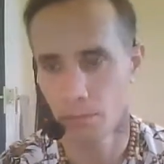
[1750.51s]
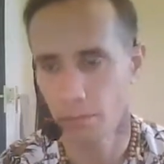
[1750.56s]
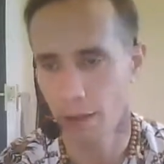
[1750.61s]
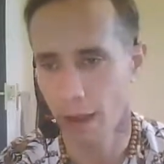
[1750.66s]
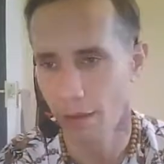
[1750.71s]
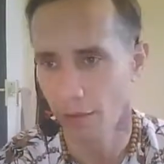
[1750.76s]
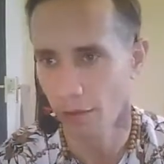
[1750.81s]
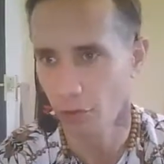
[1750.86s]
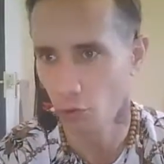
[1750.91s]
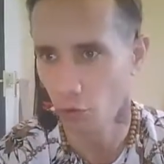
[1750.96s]

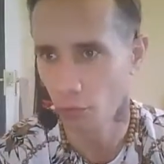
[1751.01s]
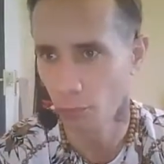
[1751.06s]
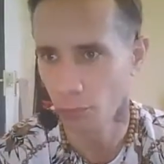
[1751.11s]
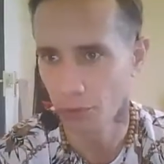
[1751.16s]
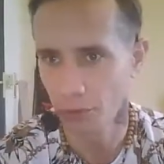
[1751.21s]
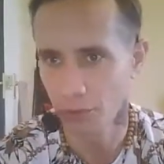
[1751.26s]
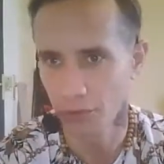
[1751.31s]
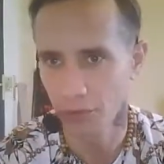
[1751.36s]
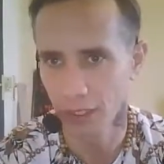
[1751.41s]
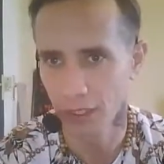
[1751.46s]

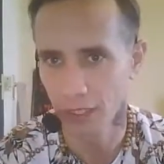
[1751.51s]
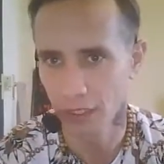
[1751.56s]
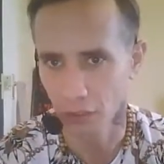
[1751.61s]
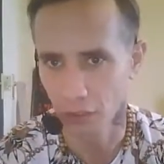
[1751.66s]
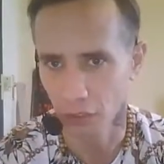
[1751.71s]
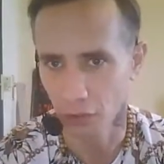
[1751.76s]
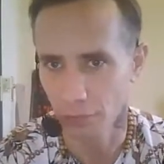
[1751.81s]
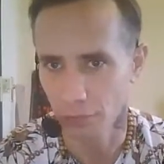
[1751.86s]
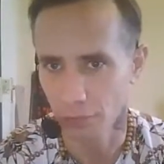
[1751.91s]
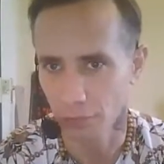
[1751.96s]
Paranorman is a
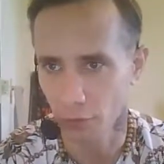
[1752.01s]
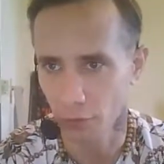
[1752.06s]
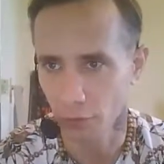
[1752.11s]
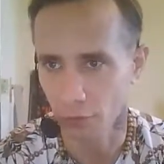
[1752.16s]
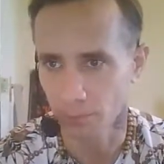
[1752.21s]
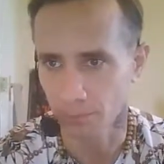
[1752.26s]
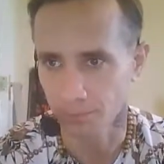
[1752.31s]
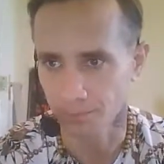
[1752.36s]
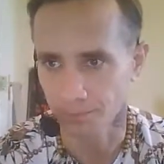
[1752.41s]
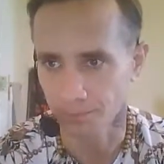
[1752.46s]
good
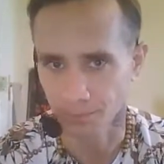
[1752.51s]
film.